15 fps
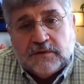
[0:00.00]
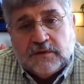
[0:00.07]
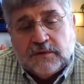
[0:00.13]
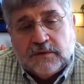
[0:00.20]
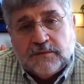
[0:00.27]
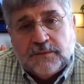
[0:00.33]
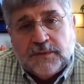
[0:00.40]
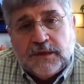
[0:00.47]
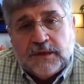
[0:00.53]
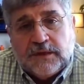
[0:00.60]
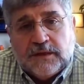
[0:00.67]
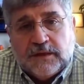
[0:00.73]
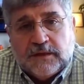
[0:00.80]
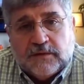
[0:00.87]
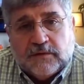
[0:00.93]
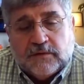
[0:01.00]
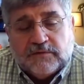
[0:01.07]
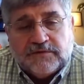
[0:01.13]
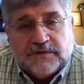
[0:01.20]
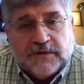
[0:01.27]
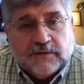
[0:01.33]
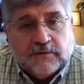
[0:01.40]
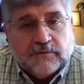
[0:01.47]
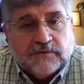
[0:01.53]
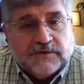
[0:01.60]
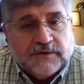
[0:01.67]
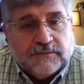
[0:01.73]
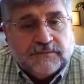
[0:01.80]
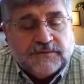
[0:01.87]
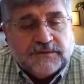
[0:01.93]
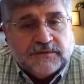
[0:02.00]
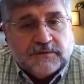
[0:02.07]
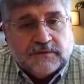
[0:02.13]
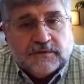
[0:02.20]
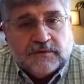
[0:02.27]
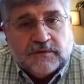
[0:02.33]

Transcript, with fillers: Um, those dealerships